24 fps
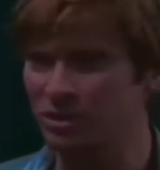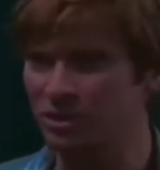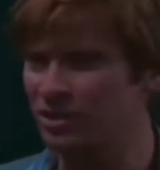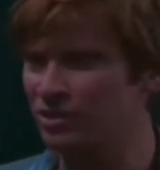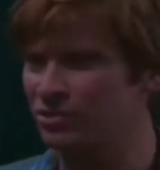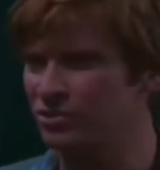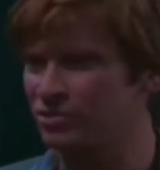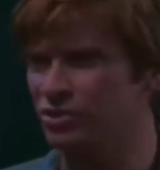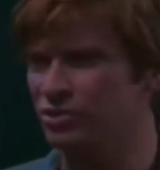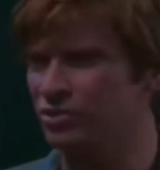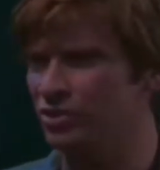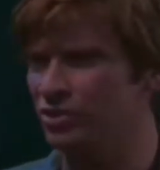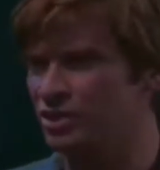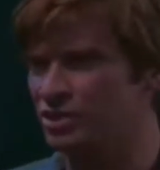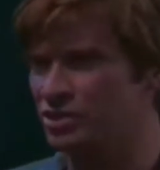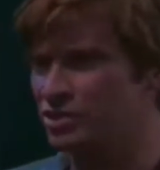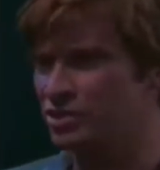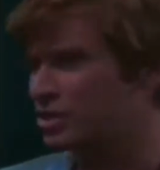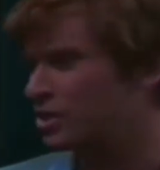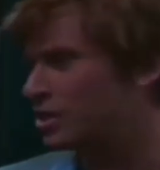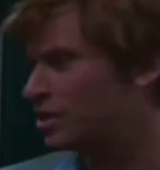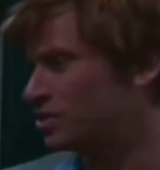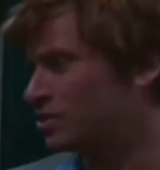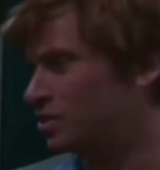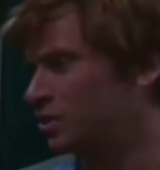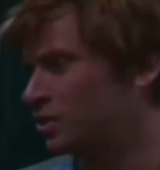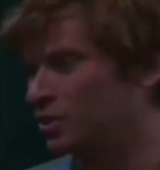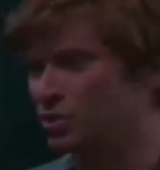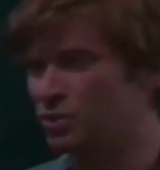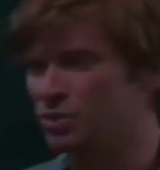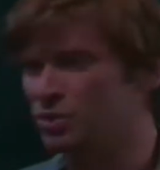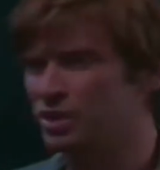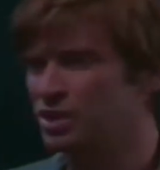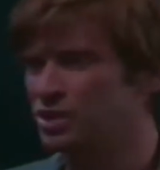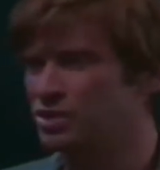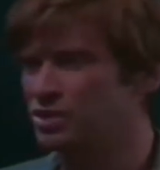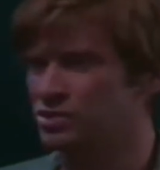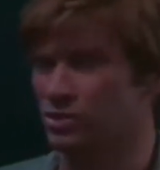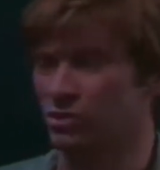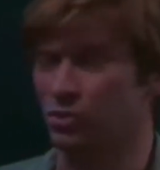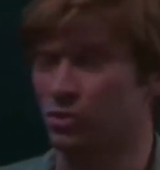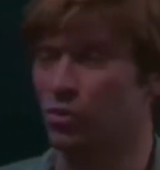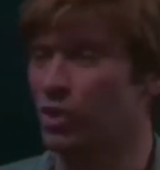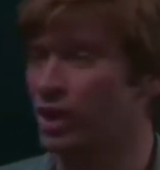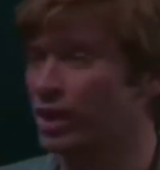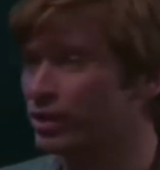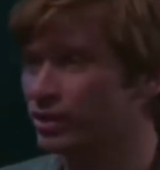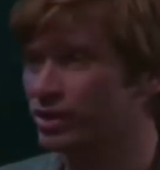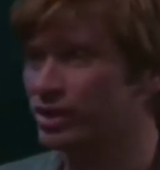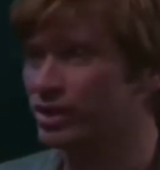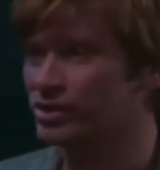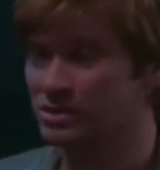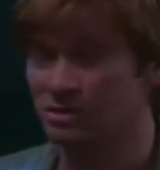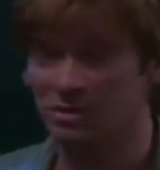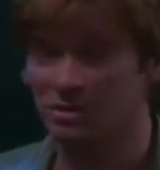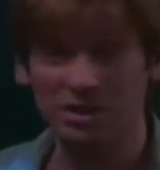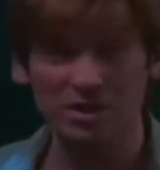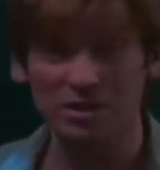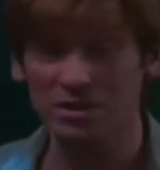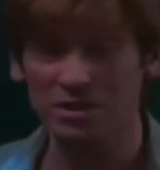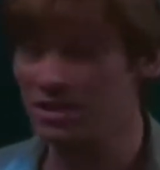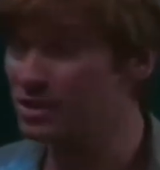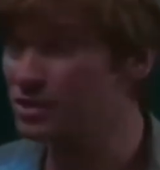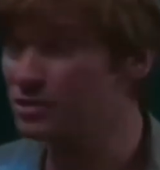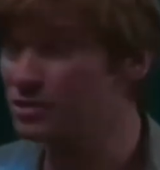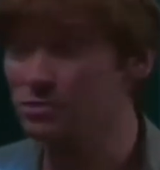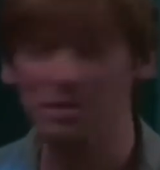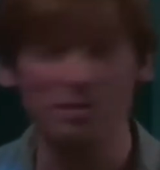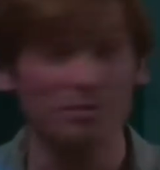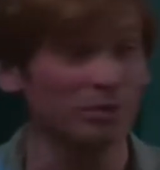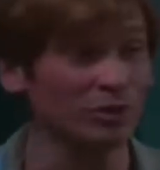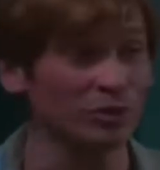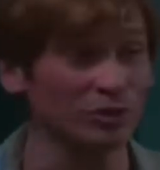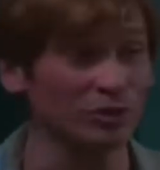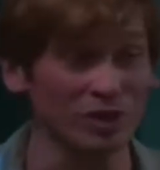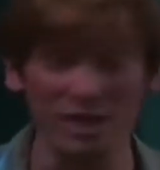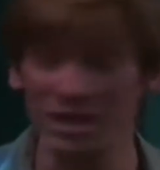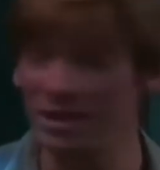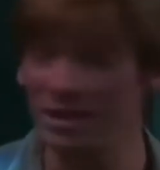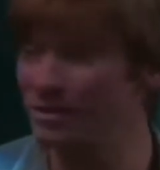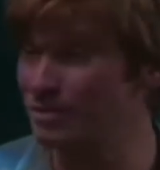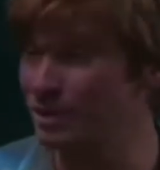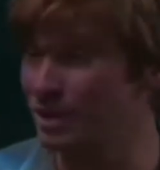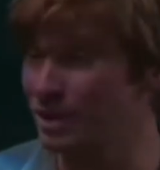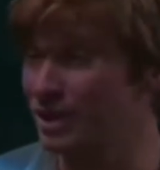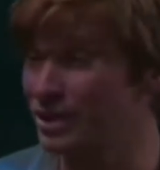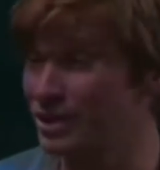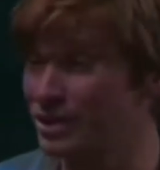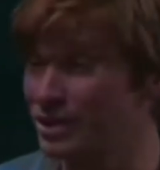in so many different directions. He doesn't know who he is or where he is. I mean, these people need